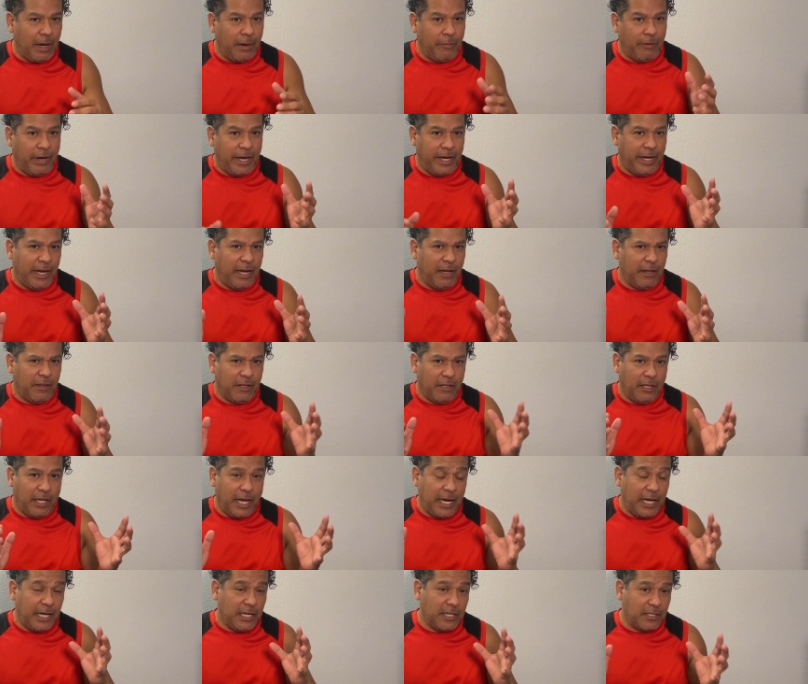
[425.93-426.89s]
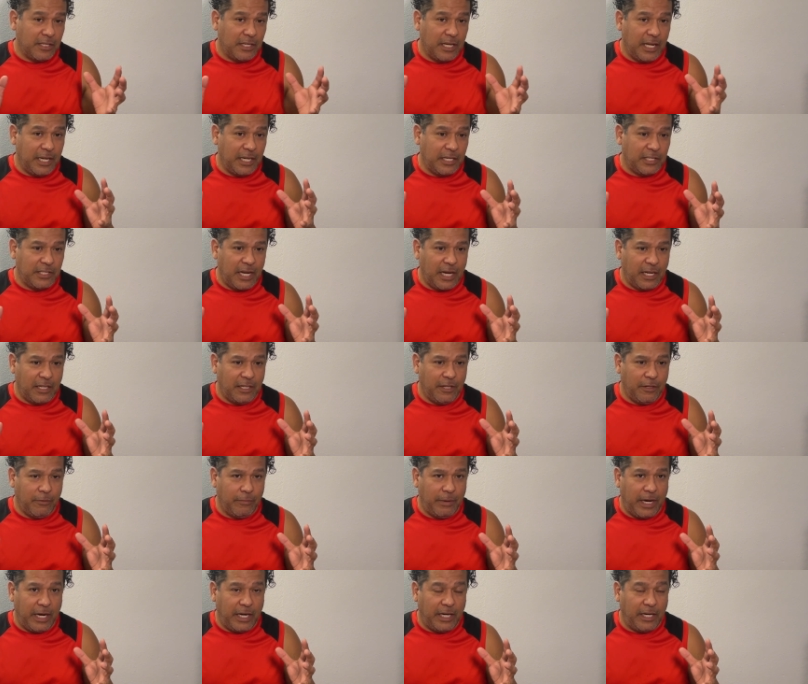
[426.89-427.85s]
right now the lighting's not exactly
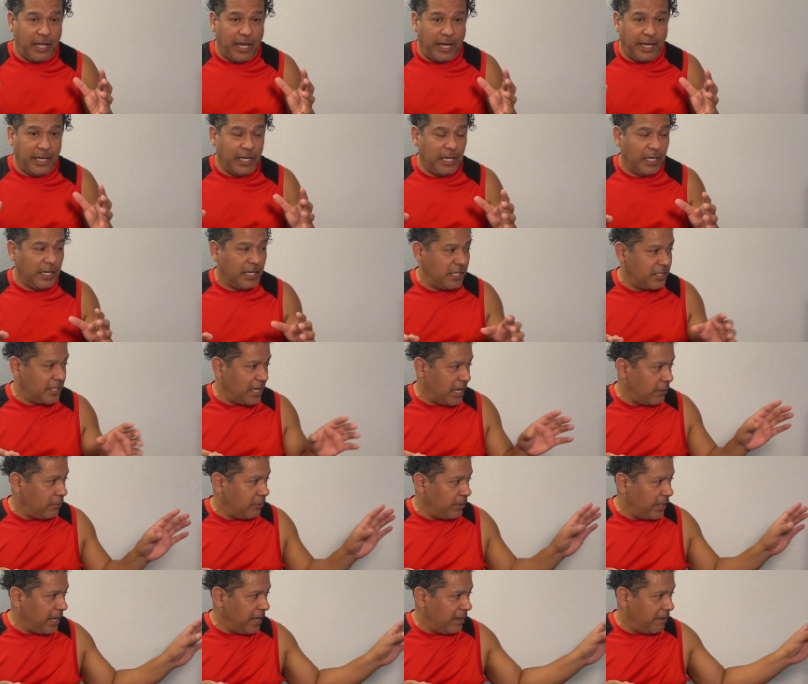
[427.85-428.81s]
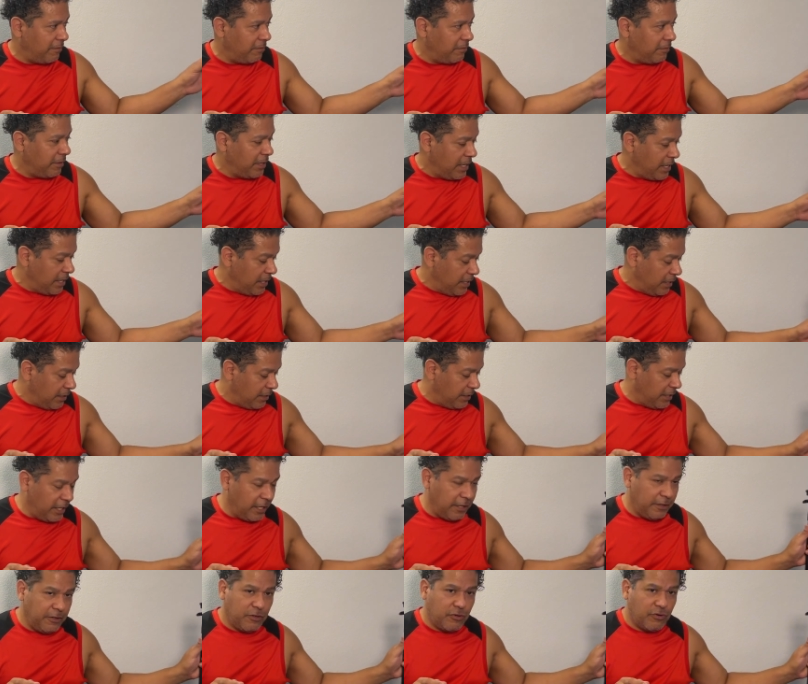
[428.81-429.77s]
the way I'd like it because I don't have
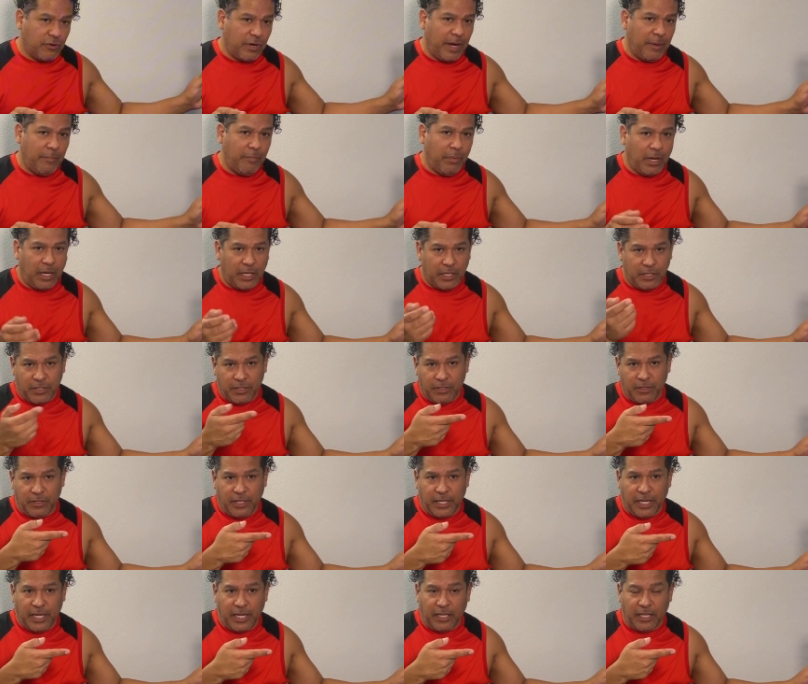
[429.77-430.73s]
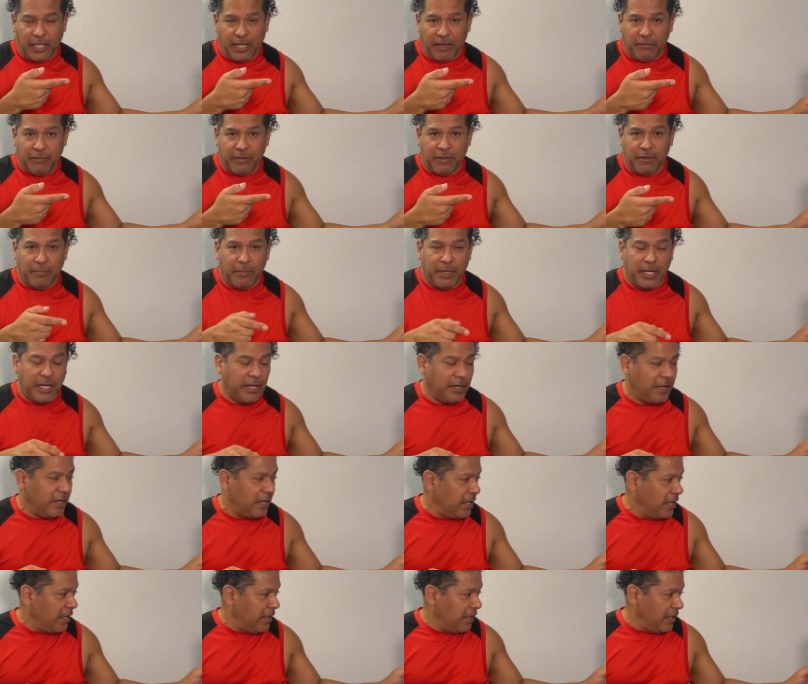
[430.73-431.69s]
the other tripod to the left of me,
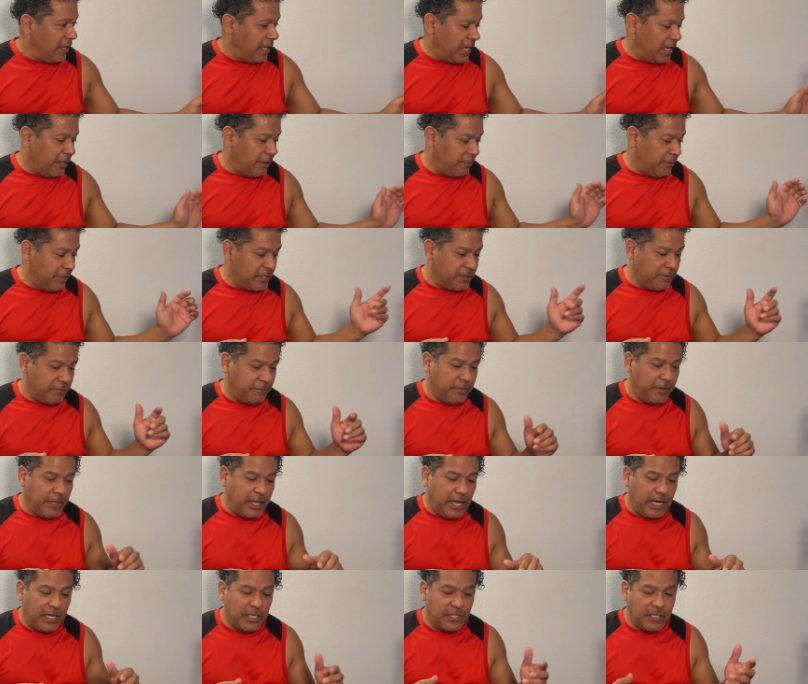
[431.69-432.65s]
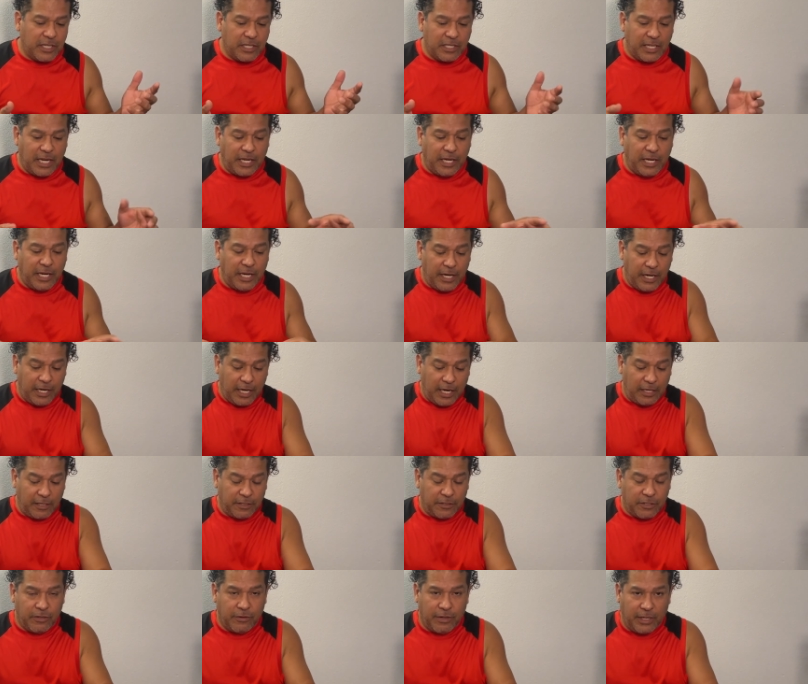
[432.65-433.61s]
and the reason for that is because I
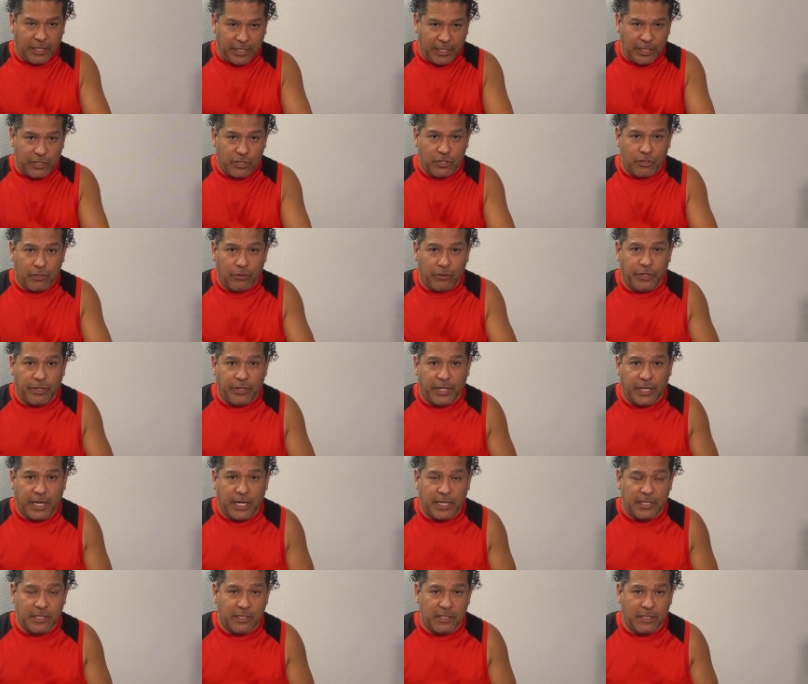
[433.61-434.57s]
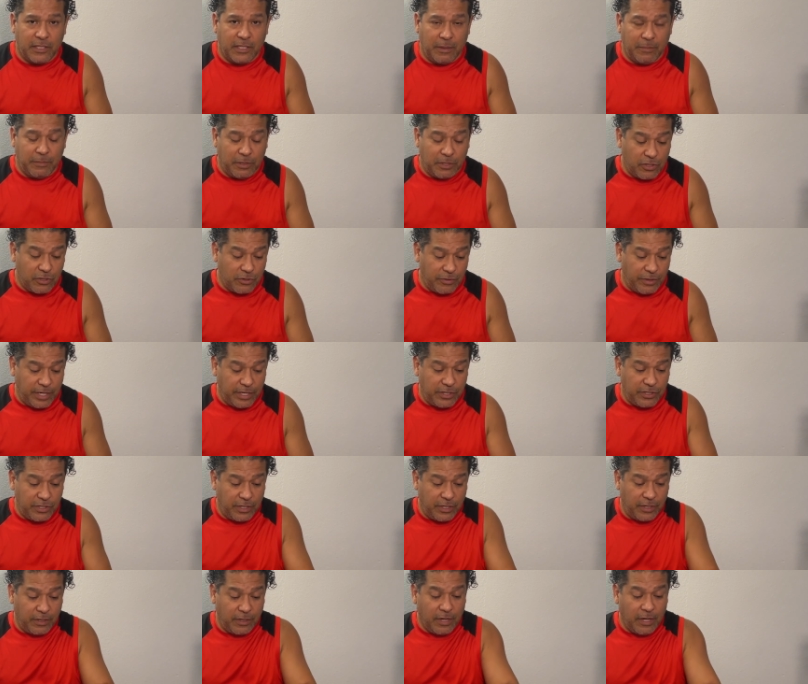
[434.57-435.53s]
needed to at least show you guys the
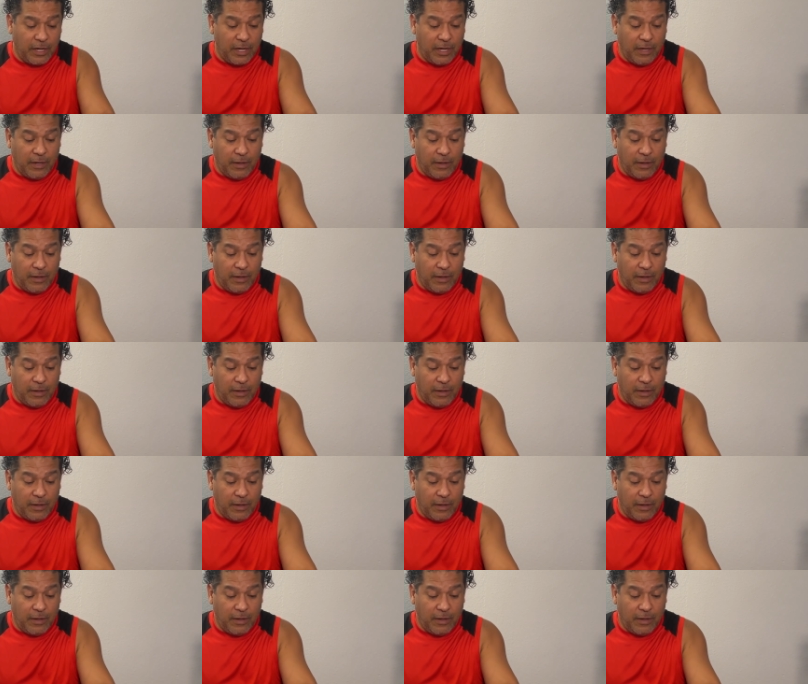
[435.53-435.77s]
demonstration.